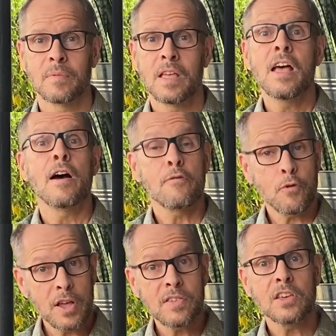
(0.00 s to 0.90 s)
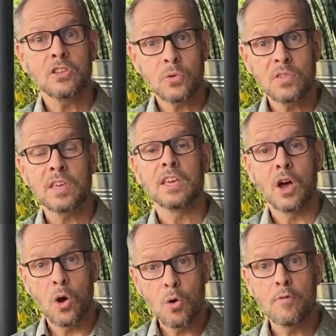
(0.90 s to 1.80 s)
A phrase that you see
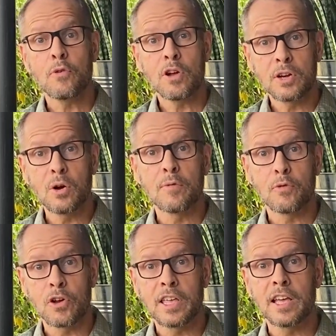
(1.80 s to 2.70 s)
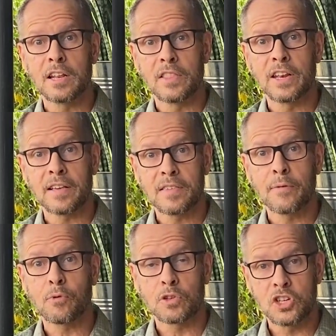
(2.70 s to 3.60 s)
over and over again in the next
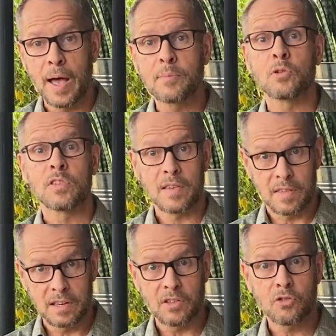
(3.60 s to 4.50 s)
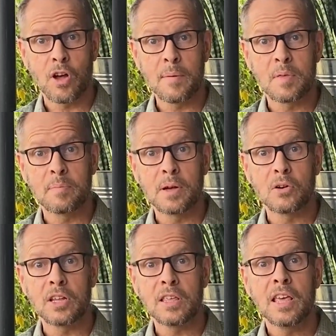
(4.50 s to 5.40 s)
several chapters as they describe the
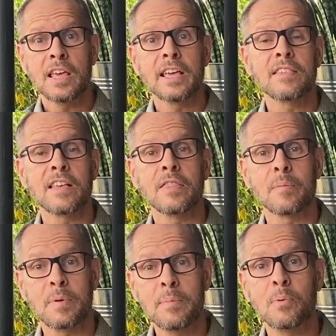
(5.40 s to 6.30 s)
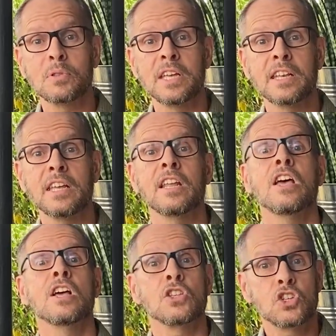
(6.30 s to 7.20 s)
building is that the people did it
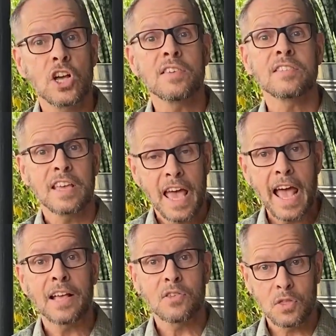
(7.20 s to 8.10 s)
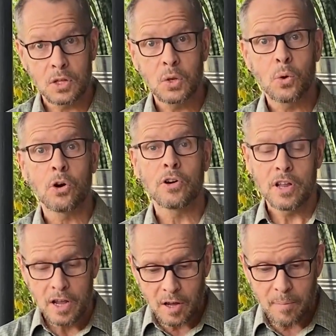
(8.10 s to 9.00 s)
just as the Lord
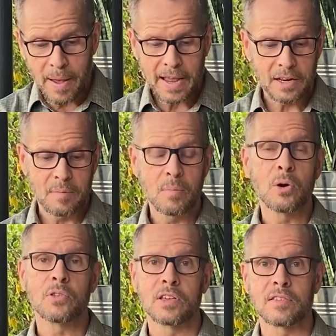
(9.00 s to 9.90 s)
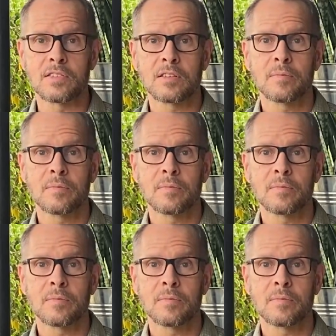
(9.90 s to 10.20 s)
commanded Moses.